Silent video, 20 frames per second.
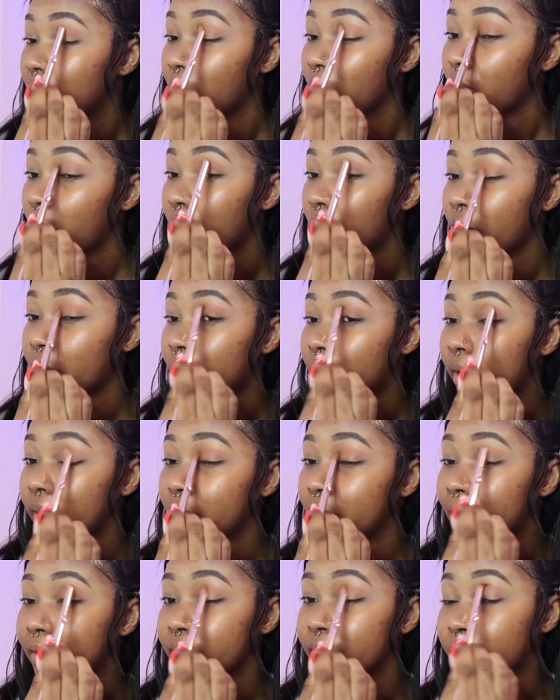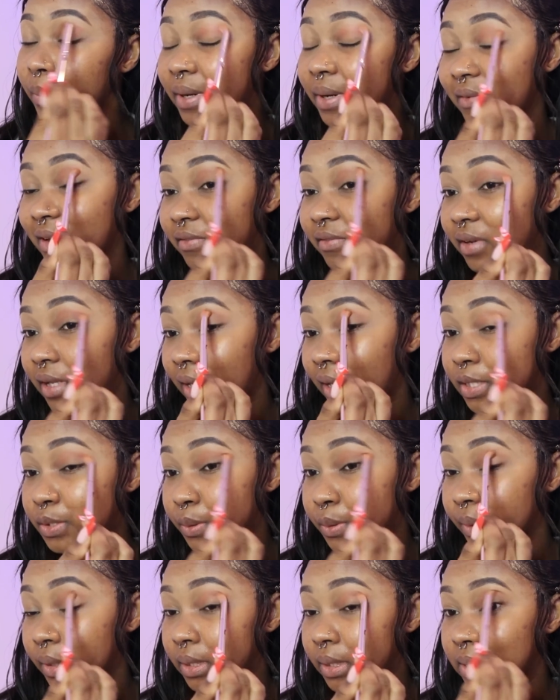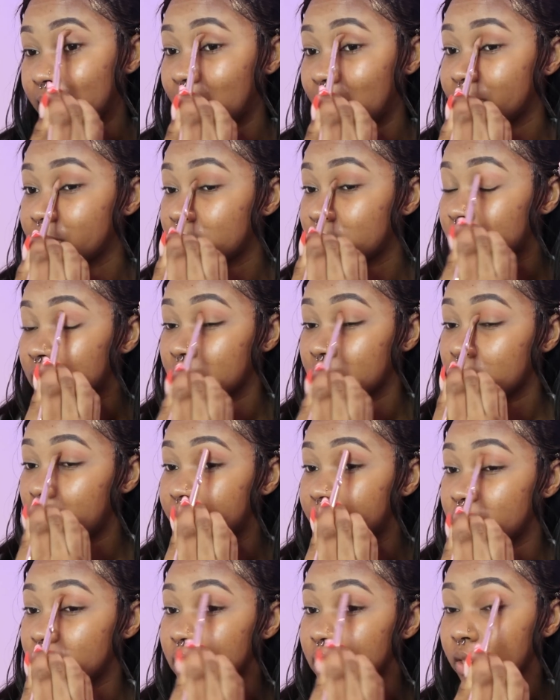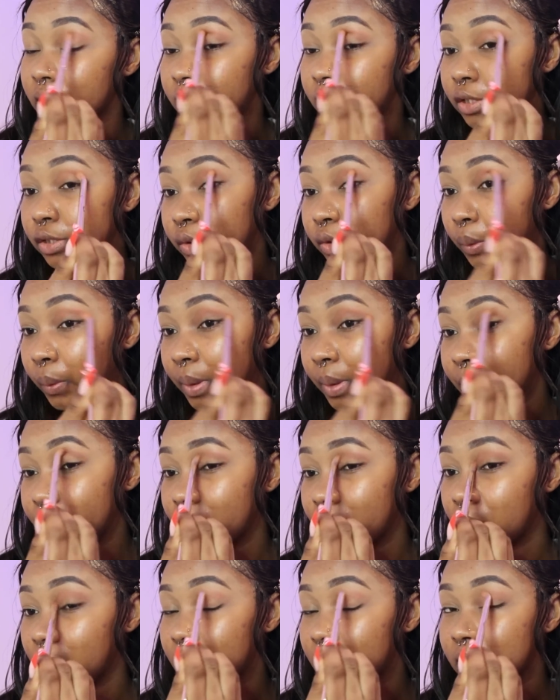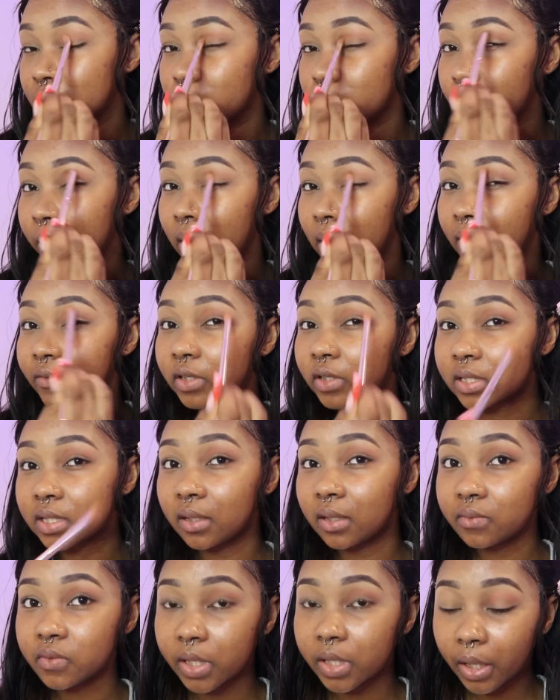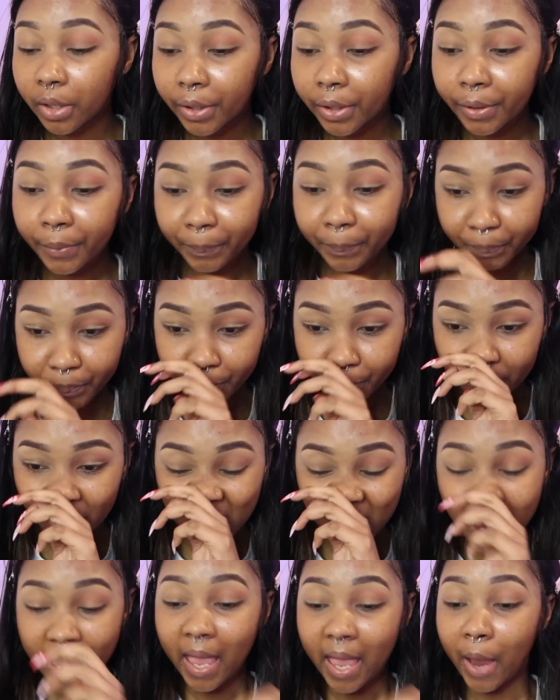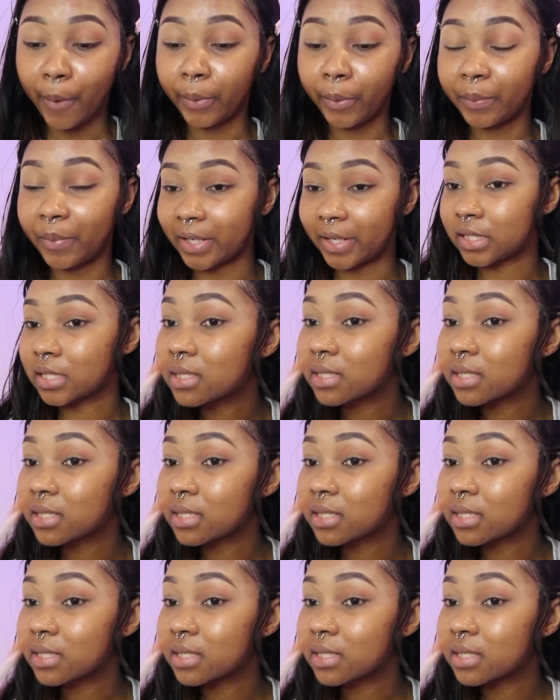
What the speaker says: or I don't know, whatever I feel like doing that day, I'm just gonna do it, because we love ourselves here and we practice